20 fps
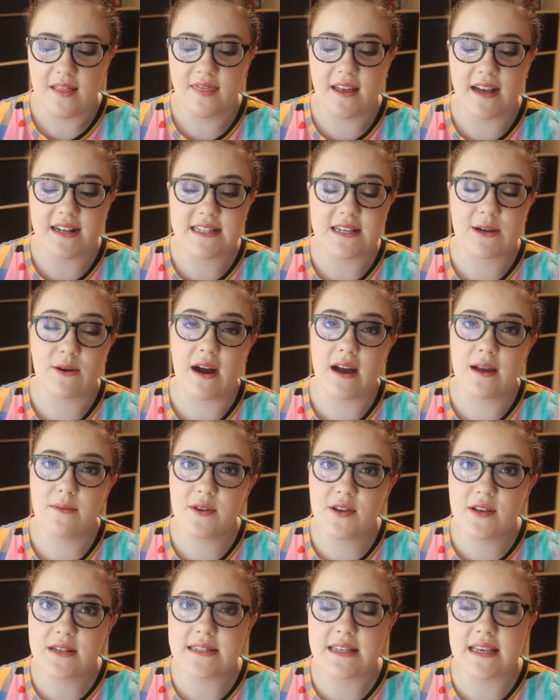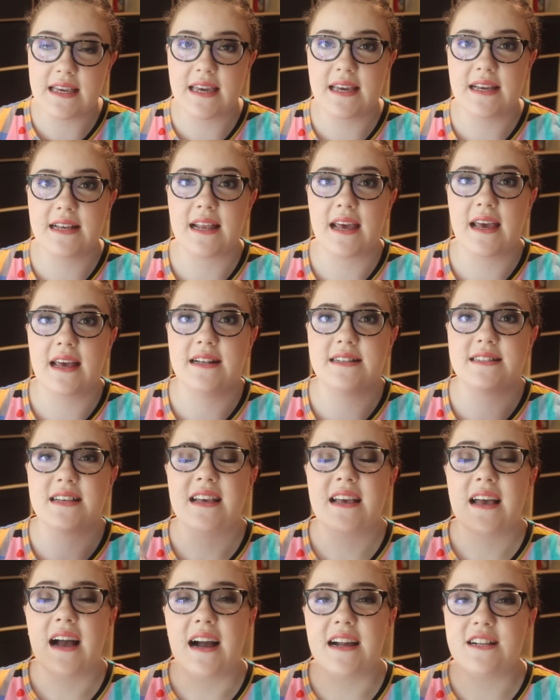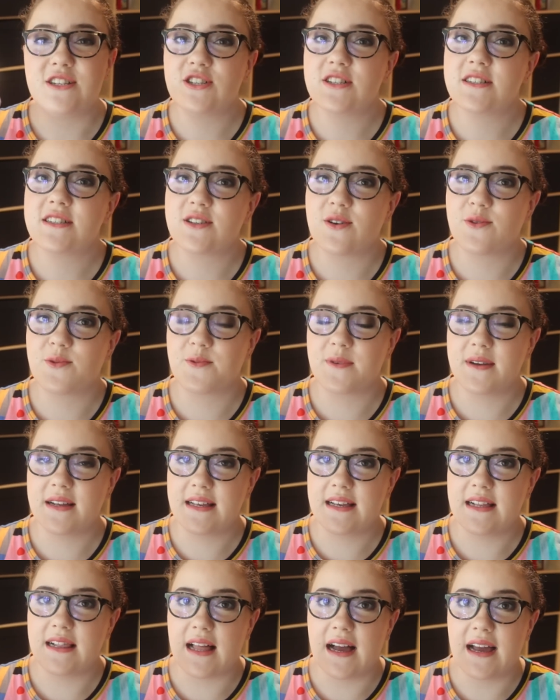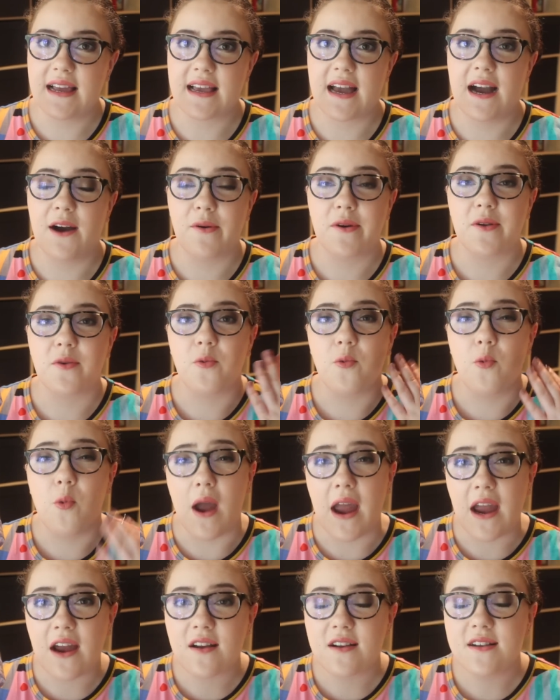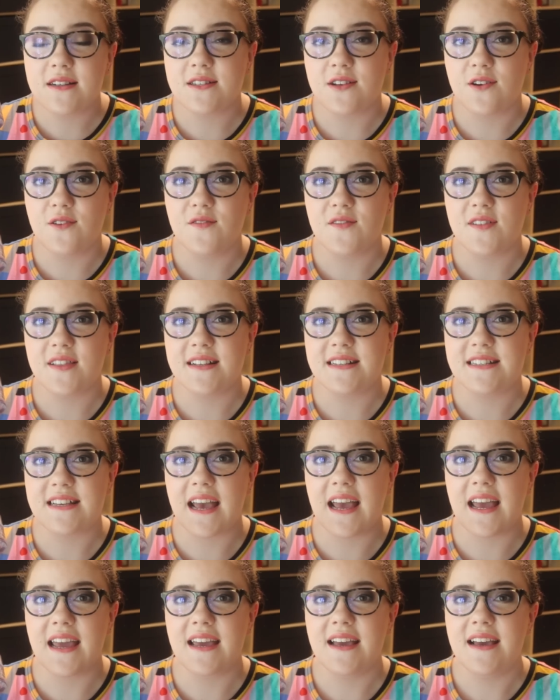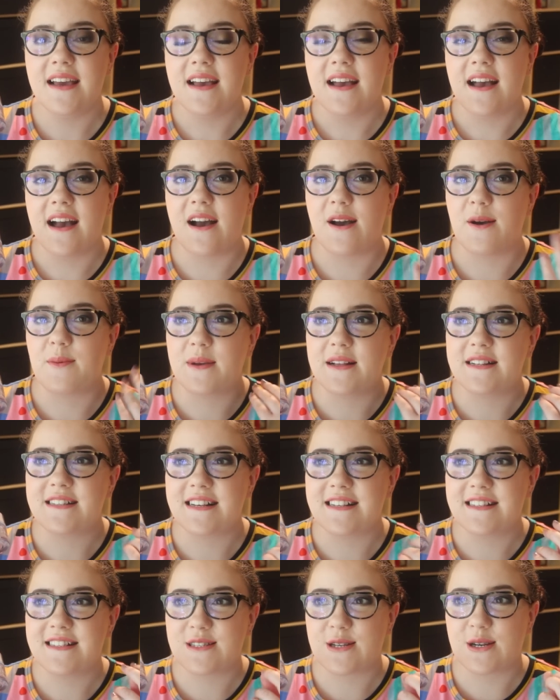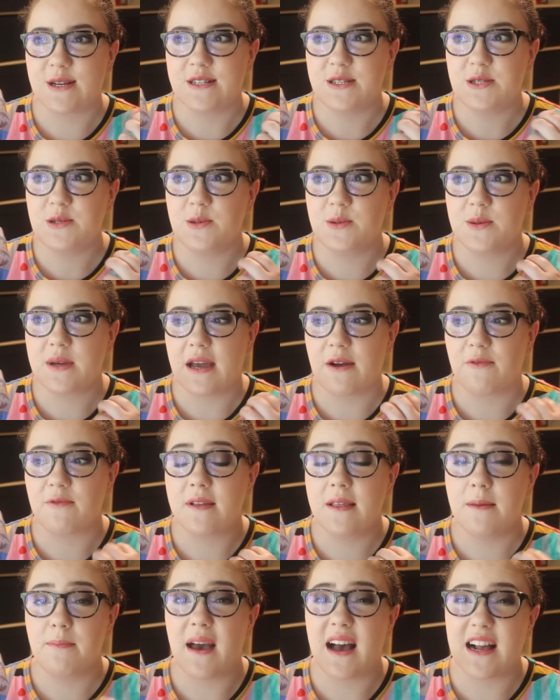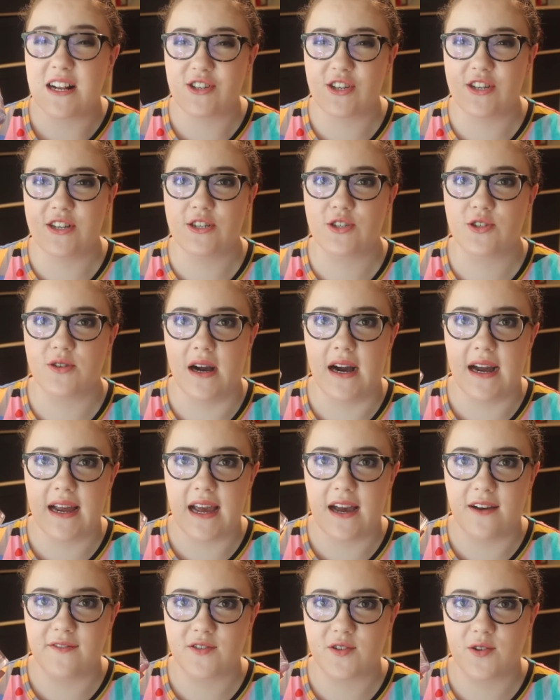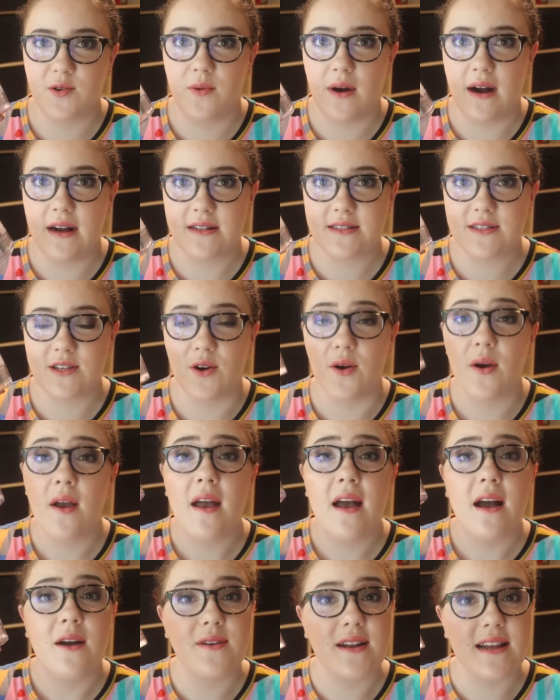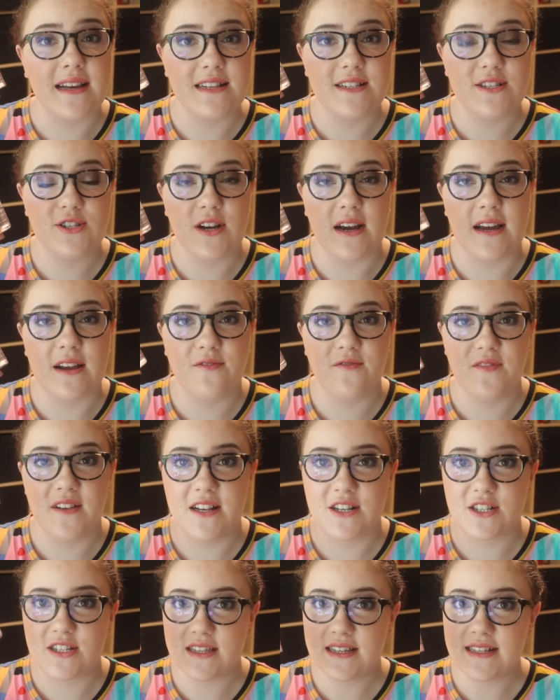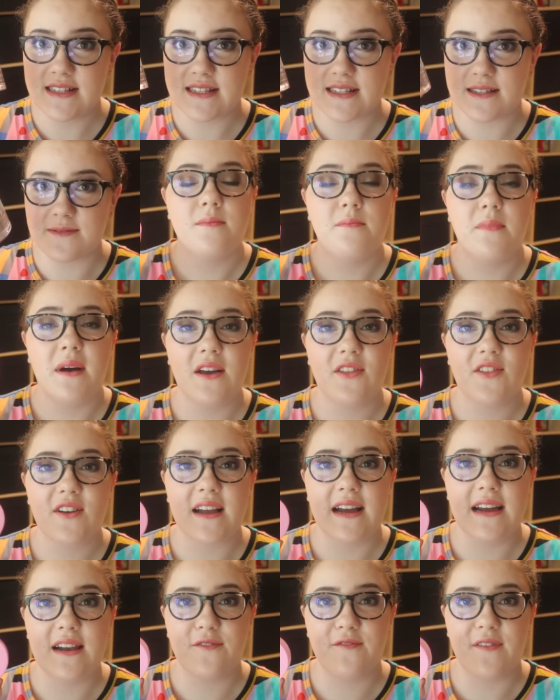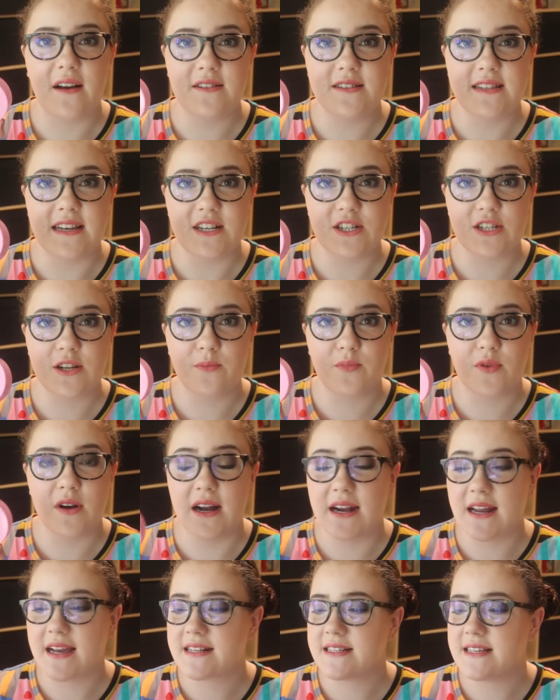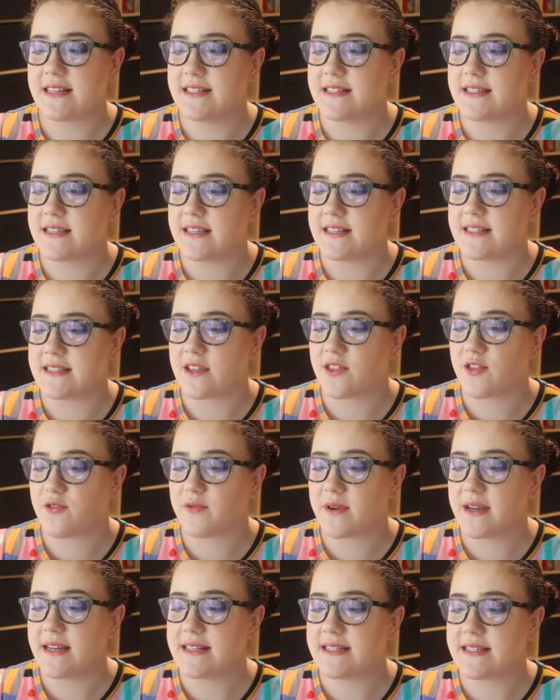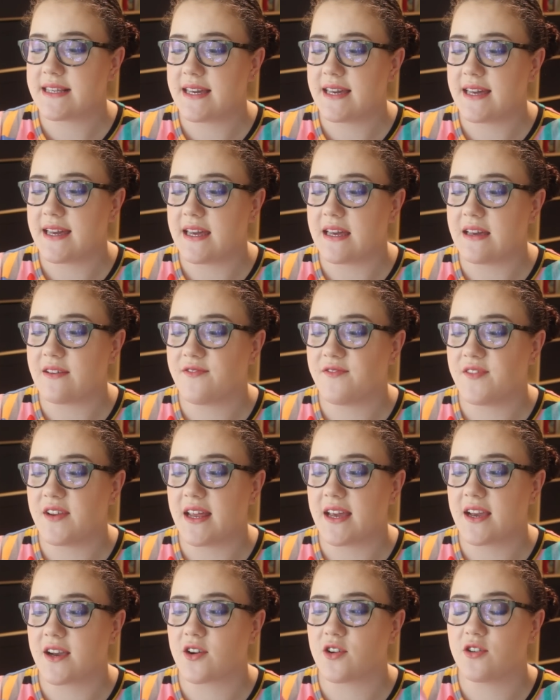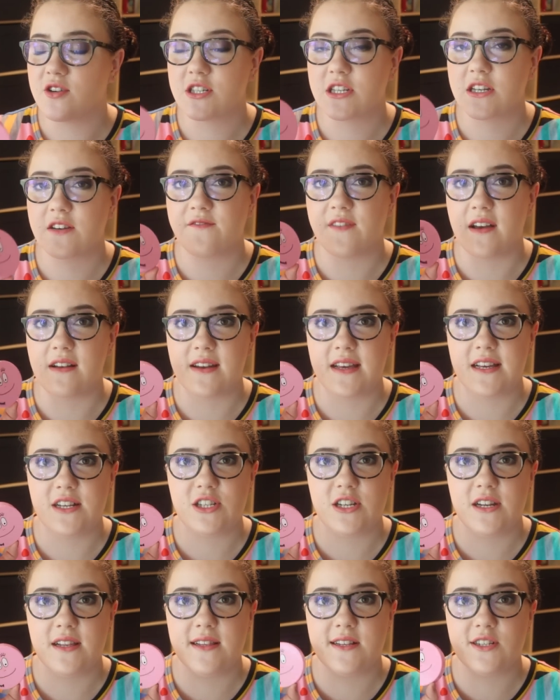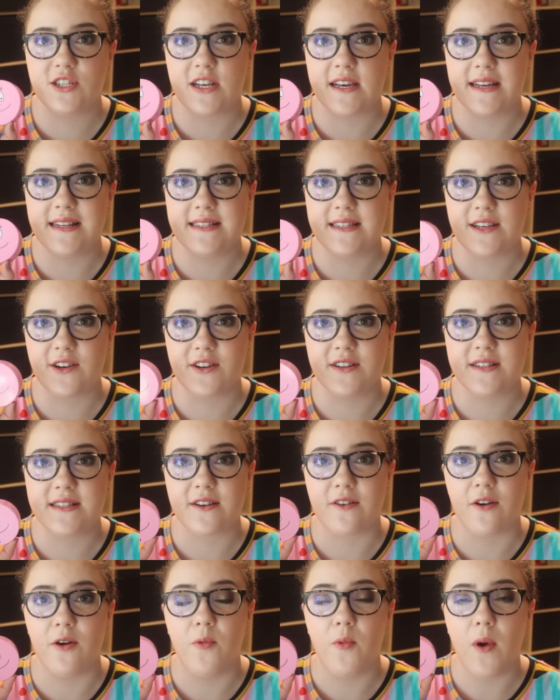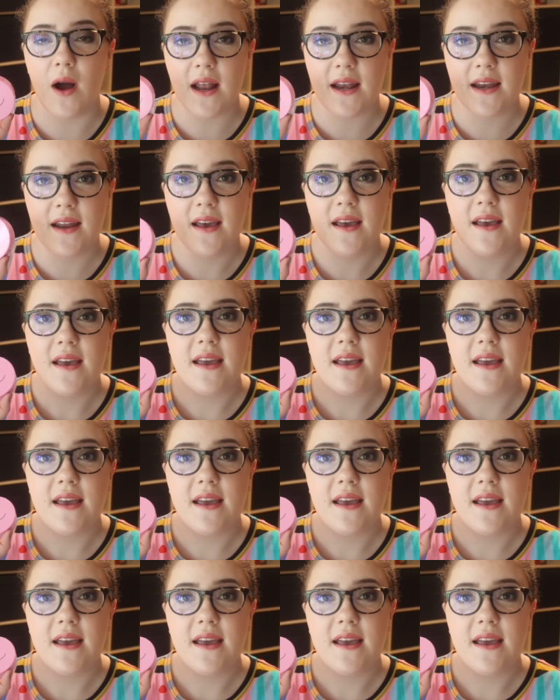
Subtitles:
that's how I'm using it, and I just don't really like how it wears over the day. It does start to get really patchy and dry after a while, so I would like to try and finish this. My other kind of foundation product is this 3CE Fitting Cushion Foundation in the shade 001.